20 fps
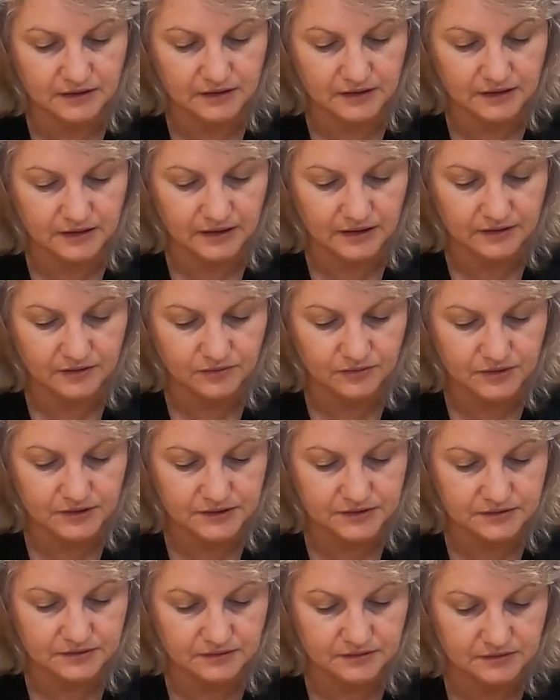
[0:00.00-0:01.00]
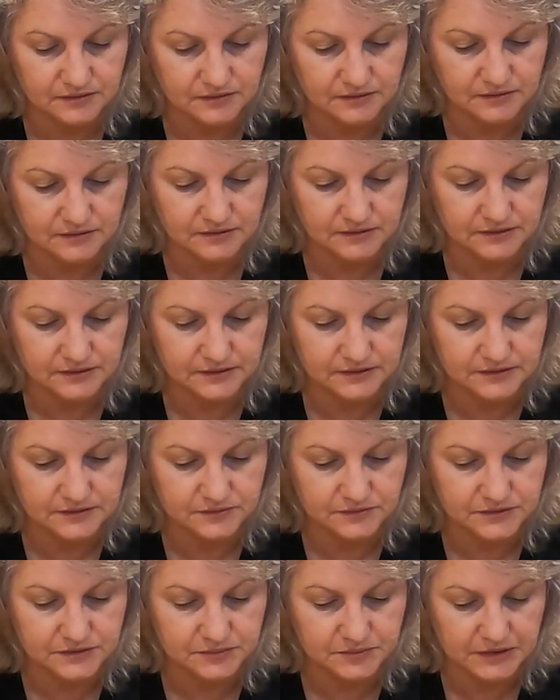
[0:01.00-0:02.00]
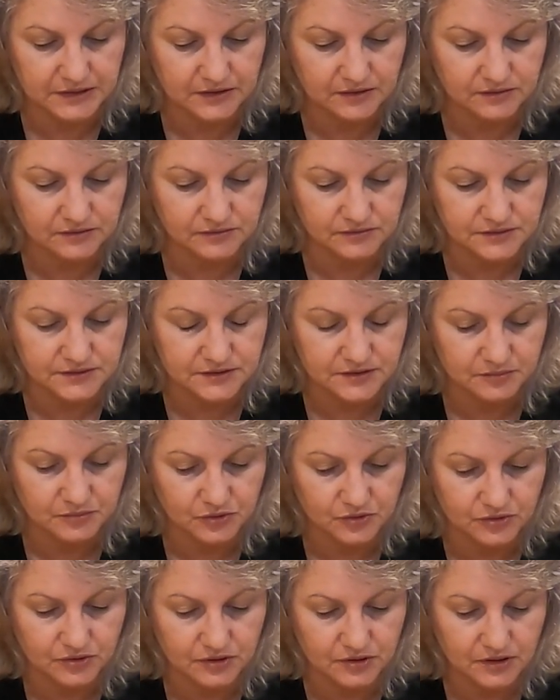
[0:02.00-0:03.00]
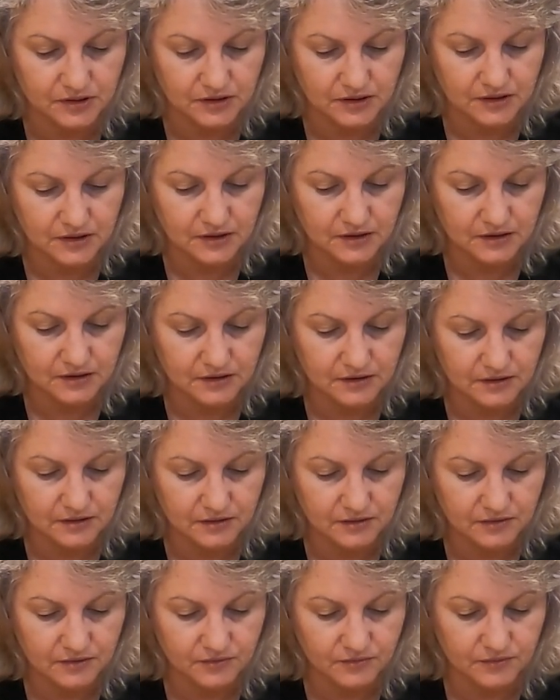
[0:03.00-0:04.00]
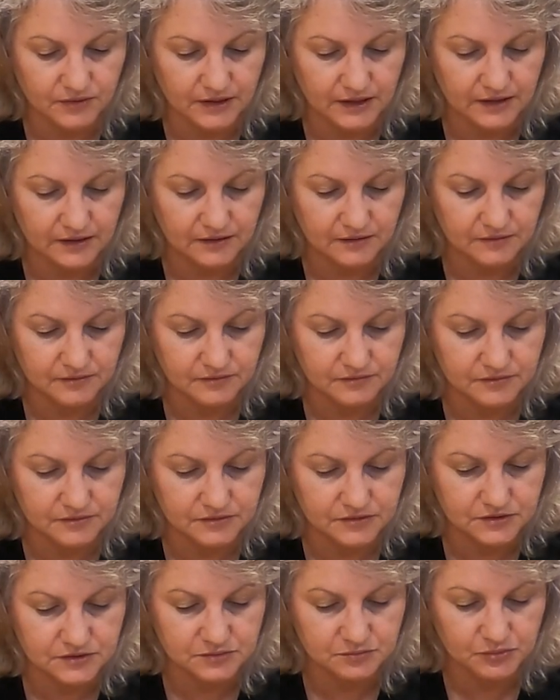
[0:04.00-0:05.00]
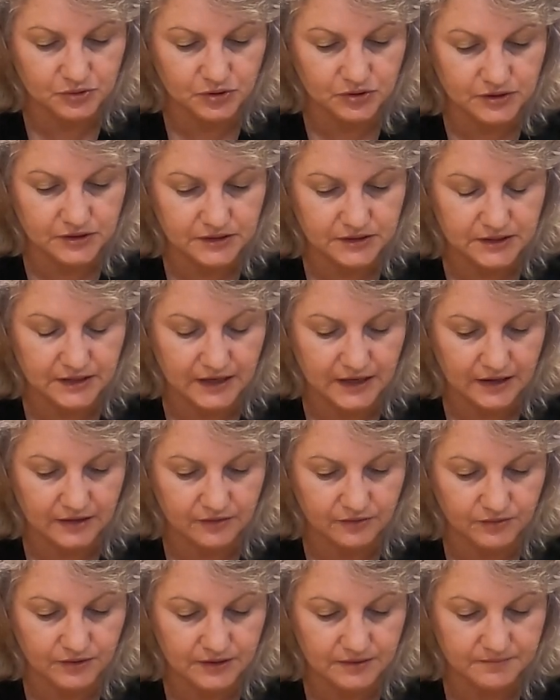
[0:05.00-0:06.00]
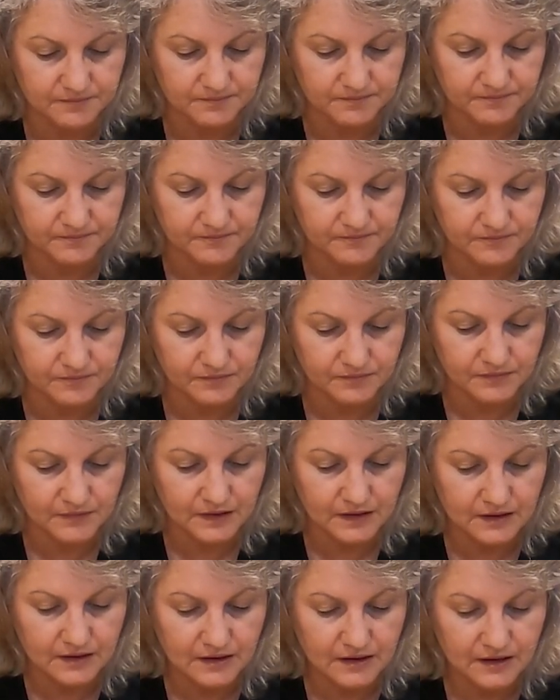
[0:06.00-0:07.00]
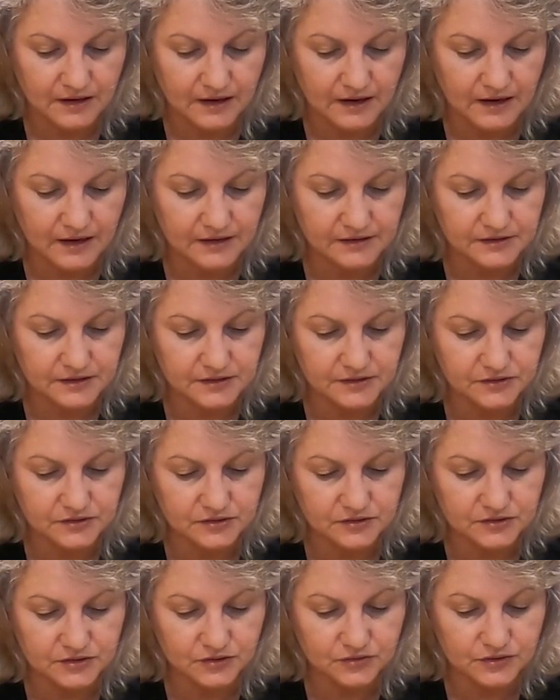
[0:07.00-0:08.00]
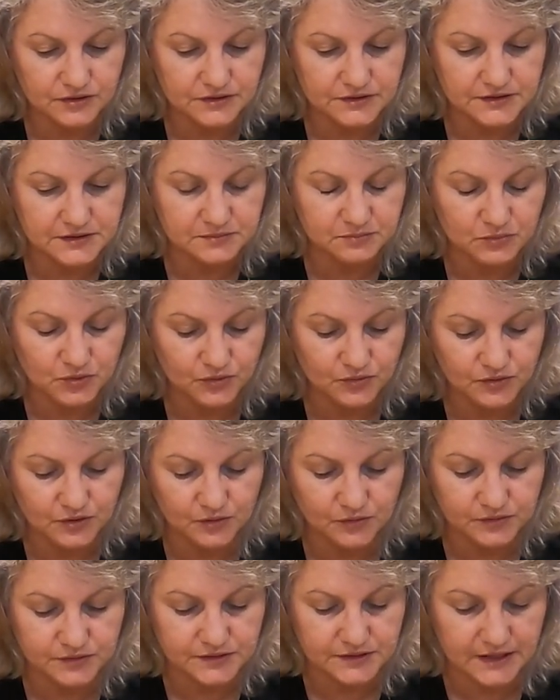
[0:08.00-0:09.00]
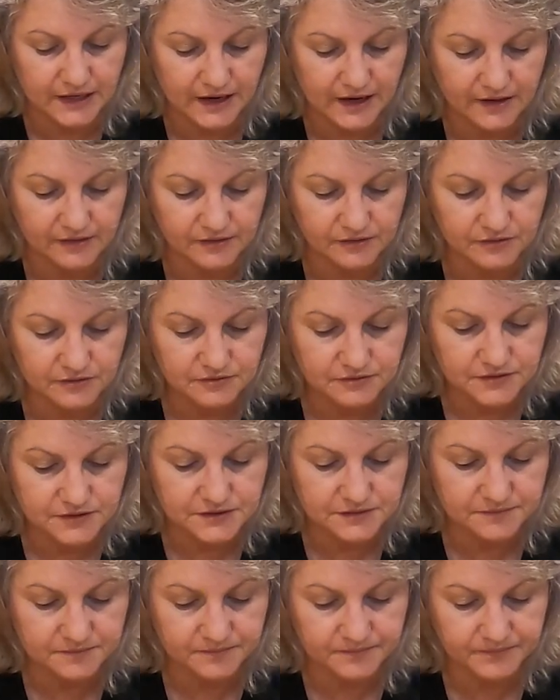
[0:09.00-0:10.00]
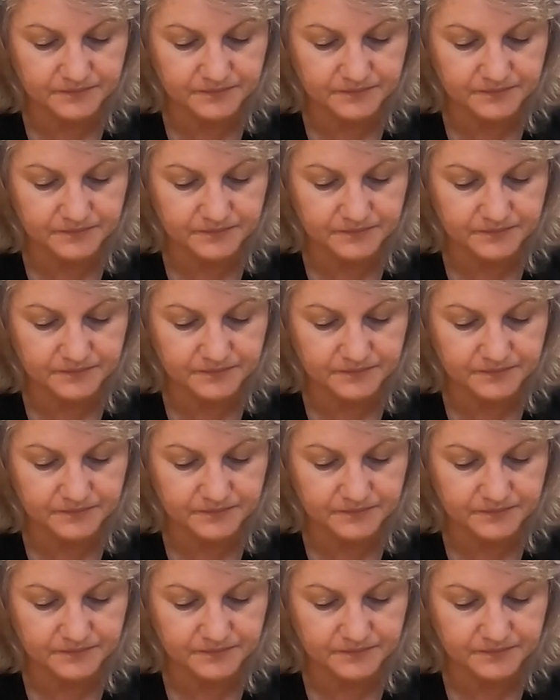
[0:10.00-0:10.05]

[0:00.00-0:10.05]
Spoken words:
gather it. This one's being a little stubborn. Okay, just pull it and gather it. And then you can smooth those gathers